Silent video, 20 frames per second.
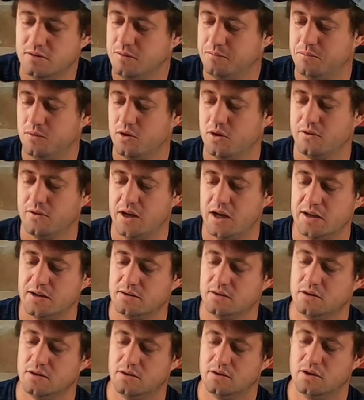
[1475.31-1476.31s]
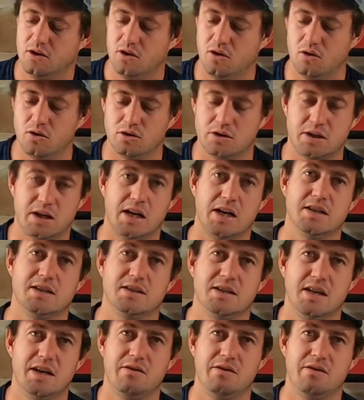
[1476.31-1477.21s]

Apart of that, the whole trace,